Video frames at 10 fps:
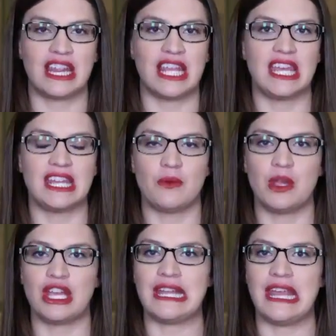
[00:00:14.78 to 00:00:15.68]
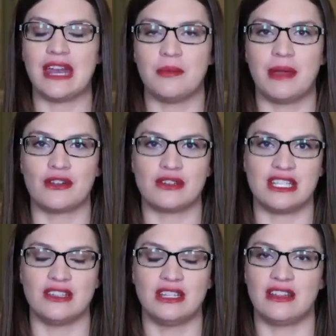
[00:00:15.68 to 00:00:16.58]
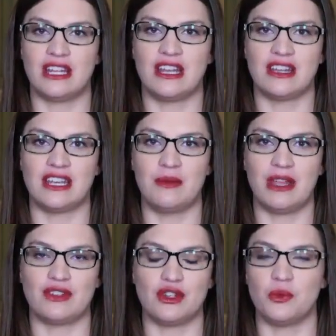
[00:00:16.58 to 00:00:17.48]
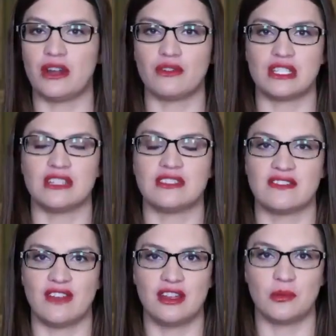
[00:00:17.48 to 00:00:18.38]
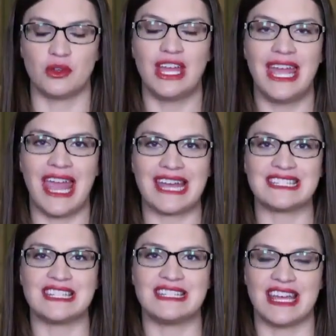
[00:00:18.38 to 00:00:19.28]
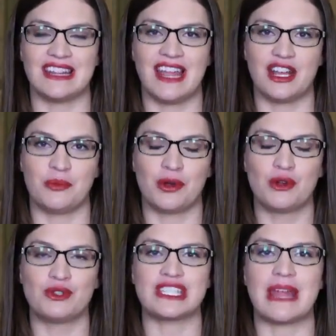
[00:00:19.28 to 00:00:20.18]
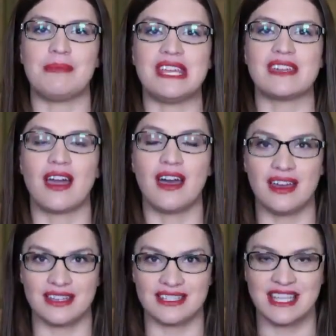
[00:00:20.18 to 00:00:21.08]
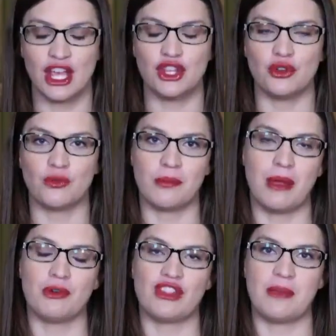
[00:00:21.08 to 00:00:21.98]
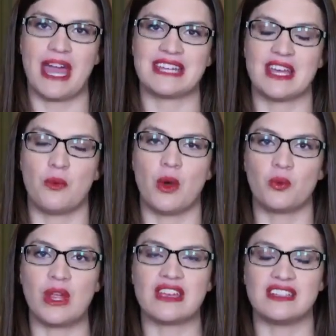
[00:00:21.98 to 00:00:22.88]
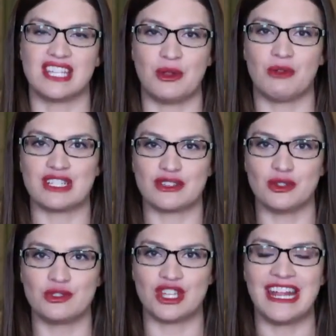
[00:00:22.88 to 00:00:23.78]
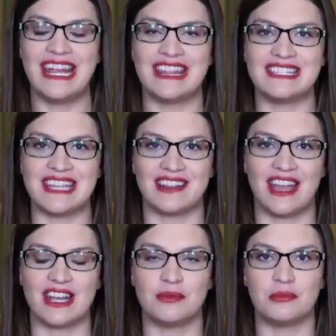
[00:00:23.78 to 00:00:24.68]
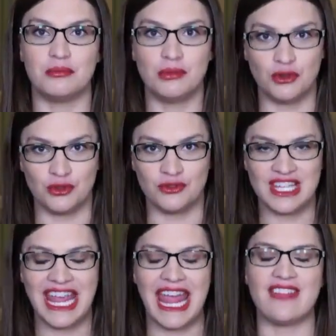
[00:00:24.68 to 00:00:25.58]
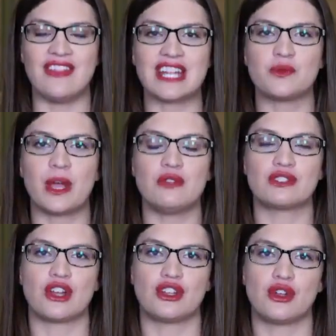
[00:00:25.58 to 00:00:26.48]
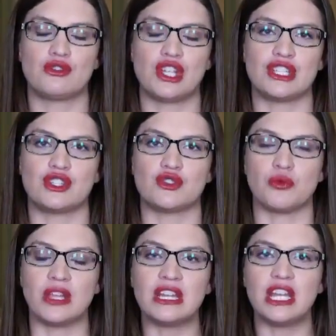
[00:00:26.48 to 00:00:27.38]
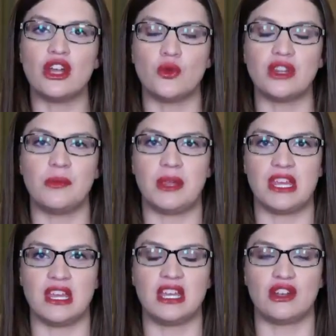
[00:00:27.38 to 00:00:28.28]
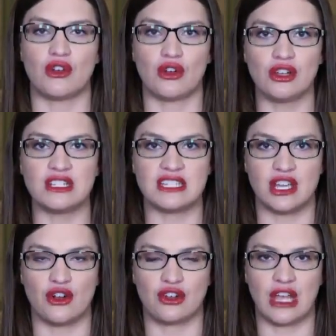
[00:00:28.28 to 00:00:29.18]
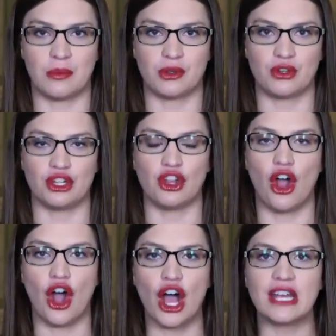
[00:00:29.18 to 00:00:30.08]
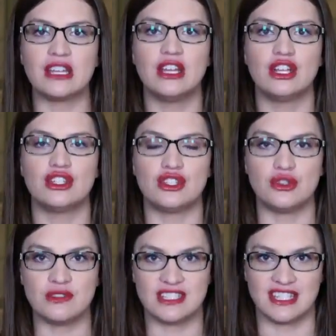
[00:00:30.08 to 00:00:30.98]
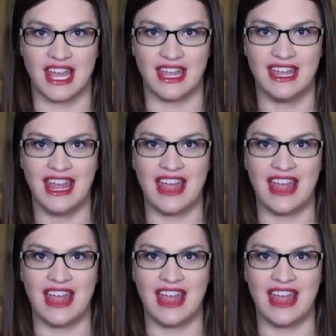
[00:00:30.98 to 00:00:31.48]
thinking that we can get a better deal. And at the end of the day, we have to do whatever deal is available as the deadline approaches. And because you'll remember they passed that 1 week continuing resolution, the deadline moved. And that's why you saw negotiations really only begin in earnest here on Capitol Hill on Tuesday.